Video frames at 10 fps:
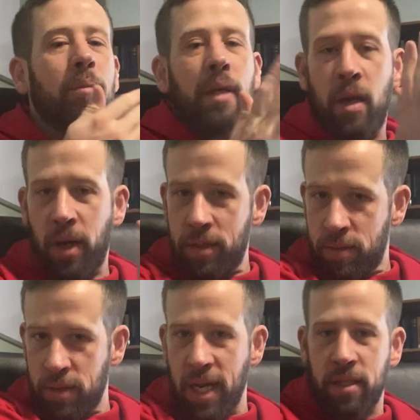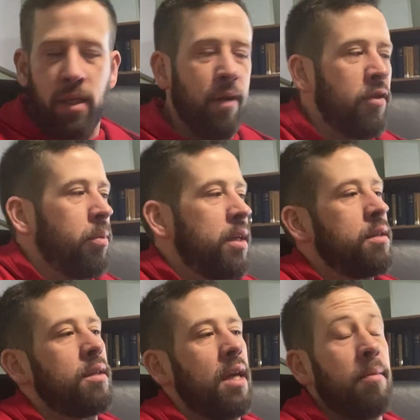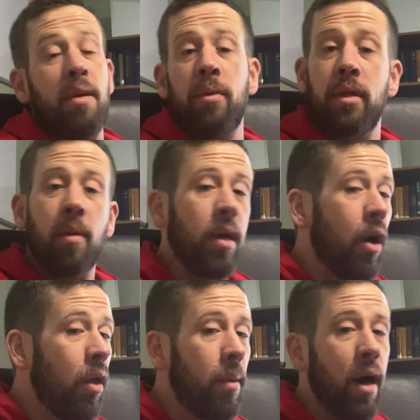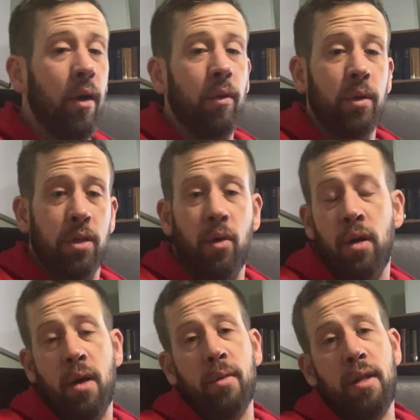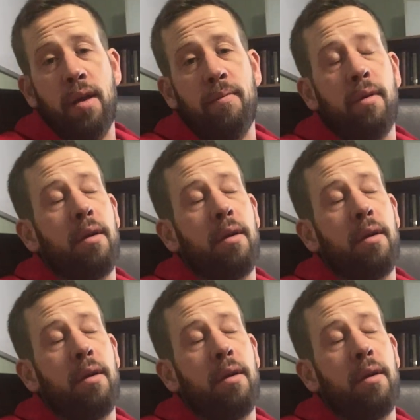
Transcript: Anyway, it's a nice, comfy place to sit. People tell me all about what's going on with them.